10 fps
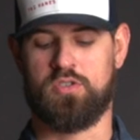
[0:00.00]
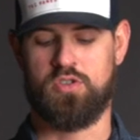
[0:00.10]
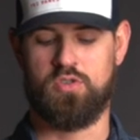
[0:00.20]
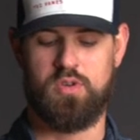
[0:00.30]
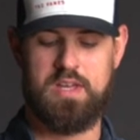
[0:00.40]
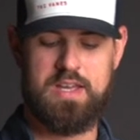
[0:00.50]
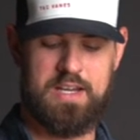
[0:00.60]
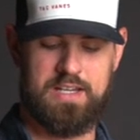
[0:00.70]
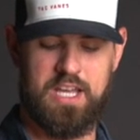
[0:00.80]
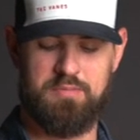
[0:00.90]
too.
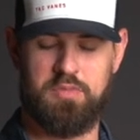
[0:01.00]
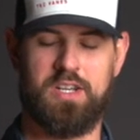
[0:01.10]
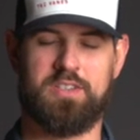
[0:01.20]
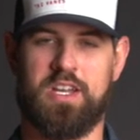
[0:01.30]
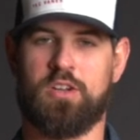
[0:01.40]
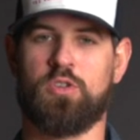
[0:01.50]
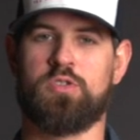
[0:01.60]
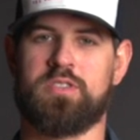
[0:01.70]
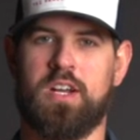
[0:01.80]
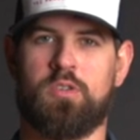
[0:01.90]
Again, because that glue is not